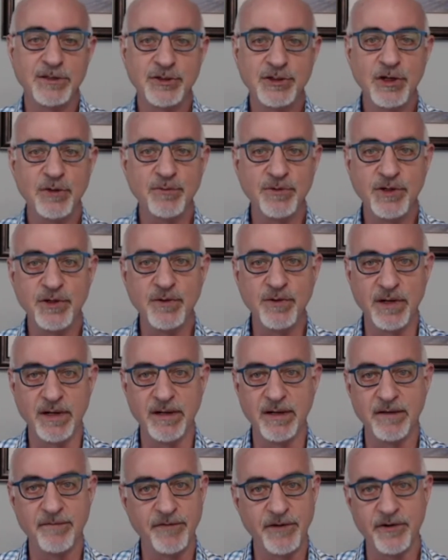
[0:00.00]
don't do it.
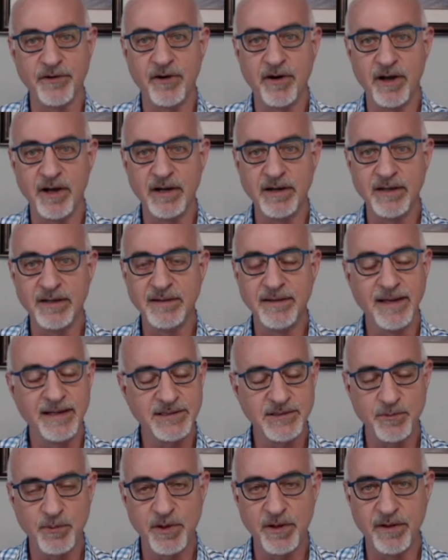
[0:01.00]
If you're audited,
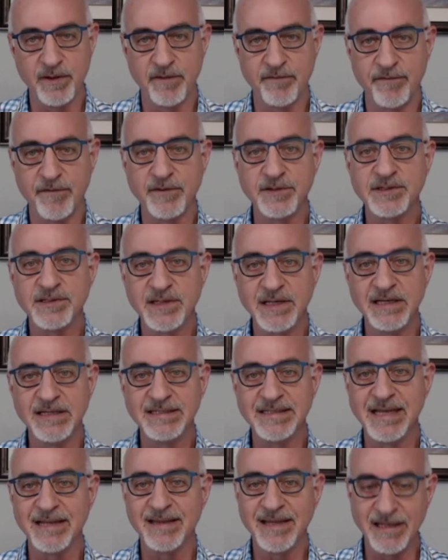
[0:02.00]
that's one of the first
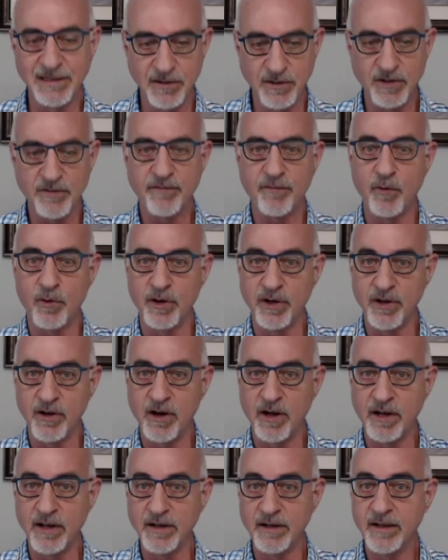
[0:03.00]
things that they look for in
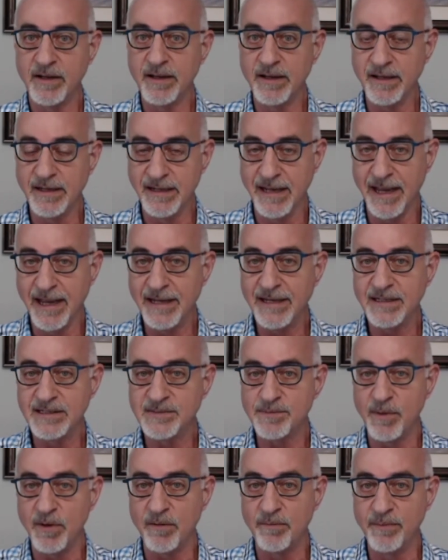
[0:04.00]
audit in any
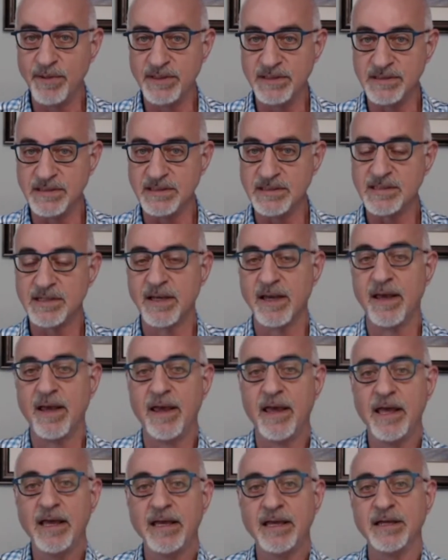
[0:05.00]
small business
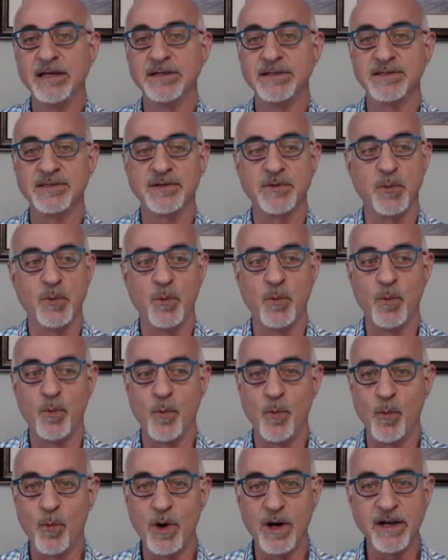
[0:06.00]
is
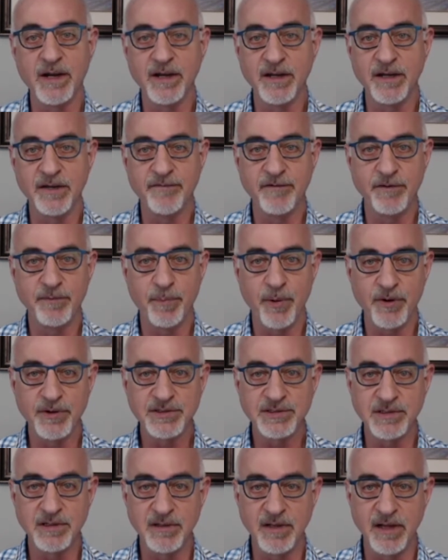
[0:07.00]
what of your
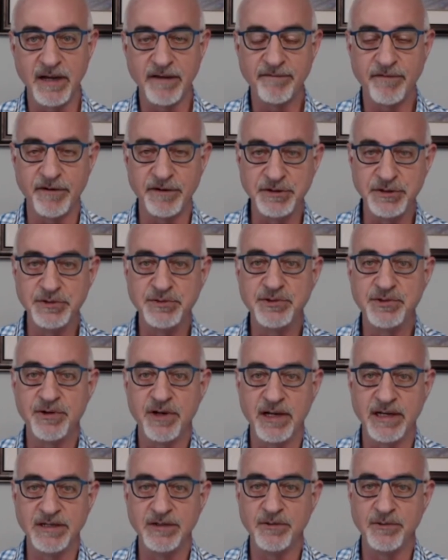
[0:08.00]
personal life are you
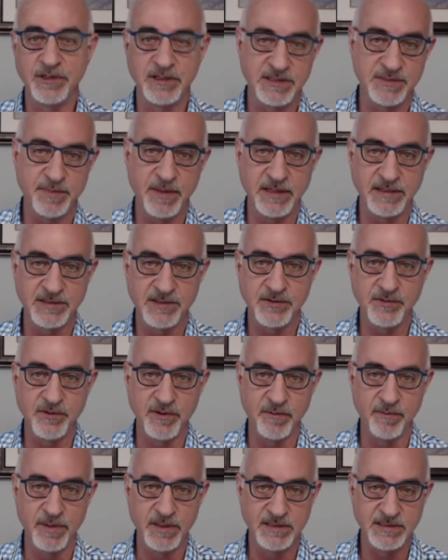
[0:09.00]
trying to expense through
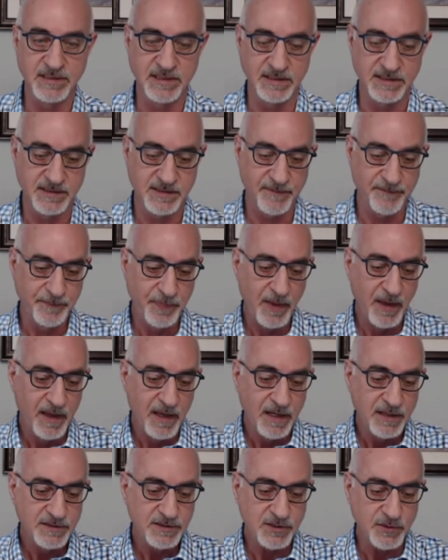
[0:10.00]
the business?
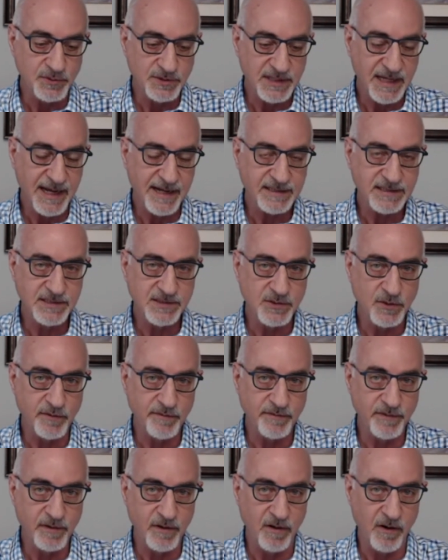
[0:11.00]
So taxes
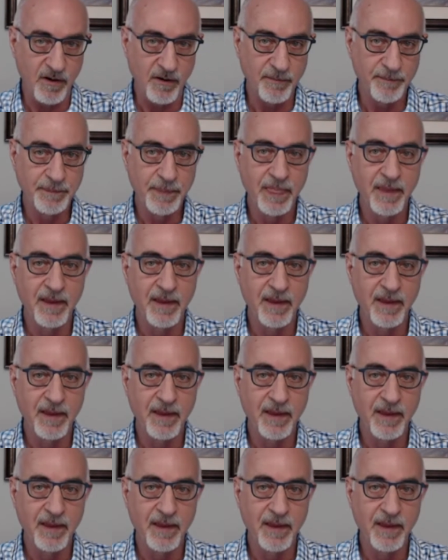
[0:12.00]
overall,